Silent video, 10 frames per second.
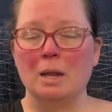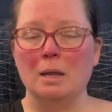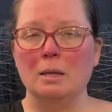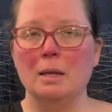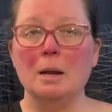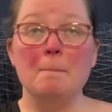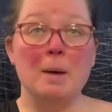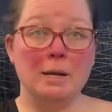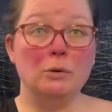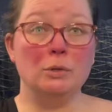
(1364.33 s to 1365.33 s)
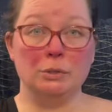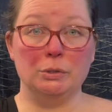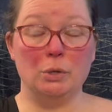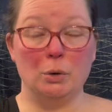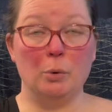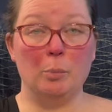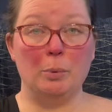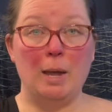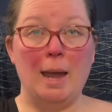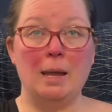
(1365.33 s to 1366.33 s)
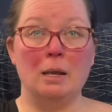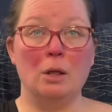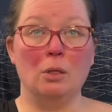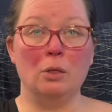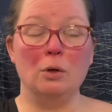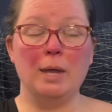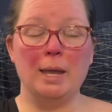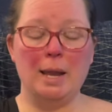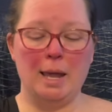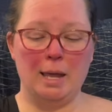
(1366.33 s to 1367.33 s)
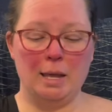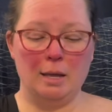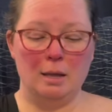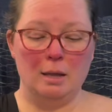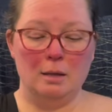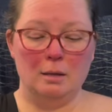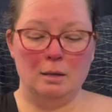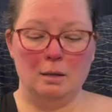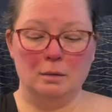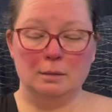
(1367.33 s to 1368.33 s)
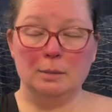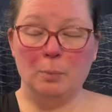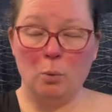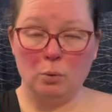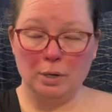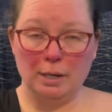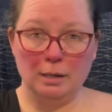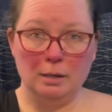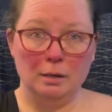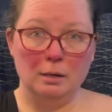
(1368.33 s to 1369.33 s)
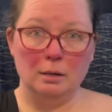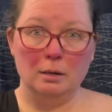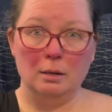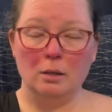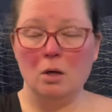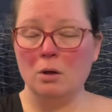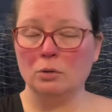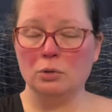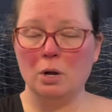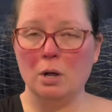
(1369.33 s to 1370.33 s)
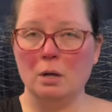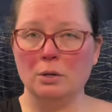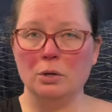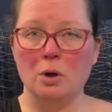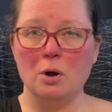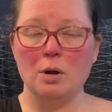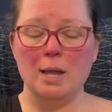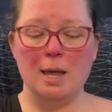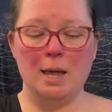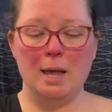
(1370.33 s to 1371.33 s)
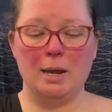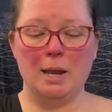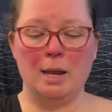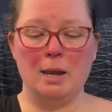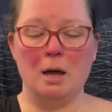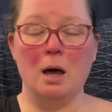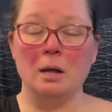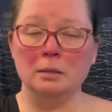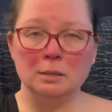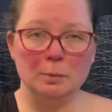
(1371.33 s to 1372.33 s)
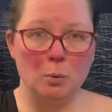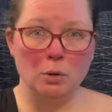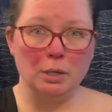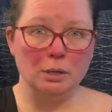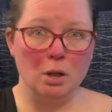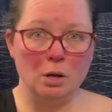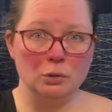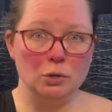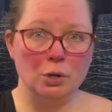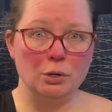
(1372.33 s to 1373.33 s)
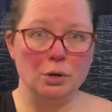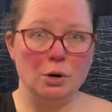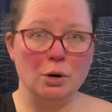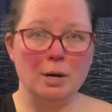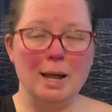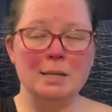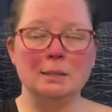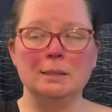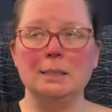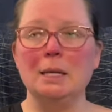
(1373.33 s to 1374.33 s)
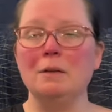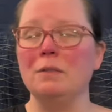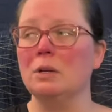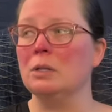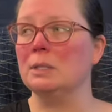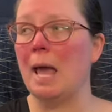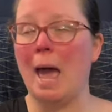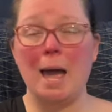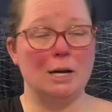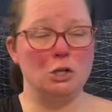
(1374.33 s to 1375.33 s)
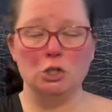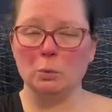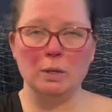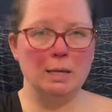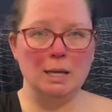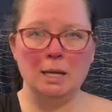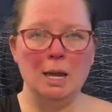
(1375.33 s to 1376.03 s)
get a microscope and look at a supported long draw yarn and an unsupported long draw yarn and see if there's actually